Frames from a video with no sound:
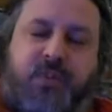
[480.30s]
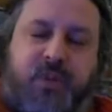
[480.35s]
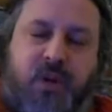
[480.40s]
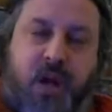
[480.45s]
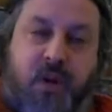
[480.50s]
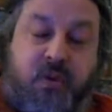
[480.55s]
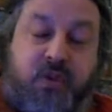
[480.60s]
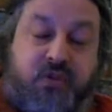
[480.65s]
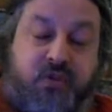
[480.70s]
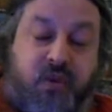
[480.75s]
this
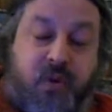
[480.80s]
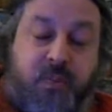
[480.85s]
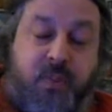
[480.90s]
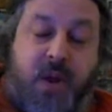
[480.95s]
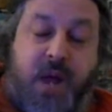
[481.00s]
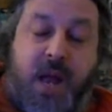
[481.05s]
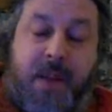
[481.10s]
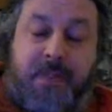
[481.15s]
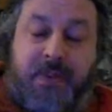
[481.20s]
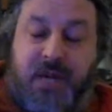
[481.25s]
problem was sort
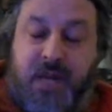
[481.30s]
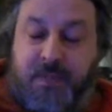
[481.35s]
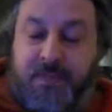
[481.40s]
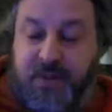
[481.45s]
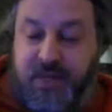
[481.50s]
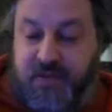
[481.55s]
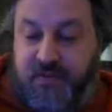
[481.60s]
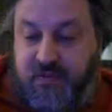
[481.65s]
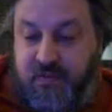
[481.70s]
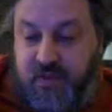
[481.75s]
of popping
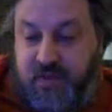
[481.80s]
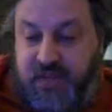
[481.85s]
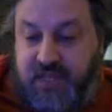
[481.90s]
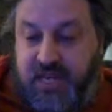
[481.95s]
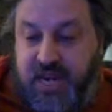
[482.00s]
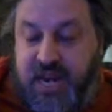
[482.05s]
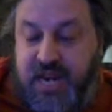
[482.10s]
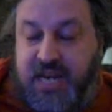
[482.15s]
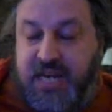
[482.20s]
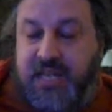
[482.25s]
up even
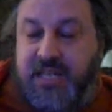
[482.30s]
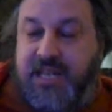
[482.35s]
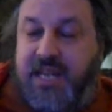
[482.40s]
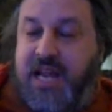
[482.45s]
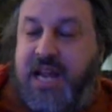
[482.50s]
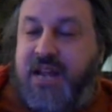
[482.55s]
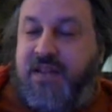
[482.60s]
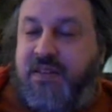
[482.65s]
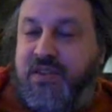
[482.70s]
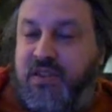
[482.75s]
with Kdenlive
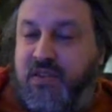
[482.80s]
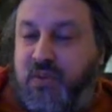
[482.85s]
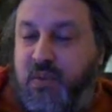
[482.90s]
Live.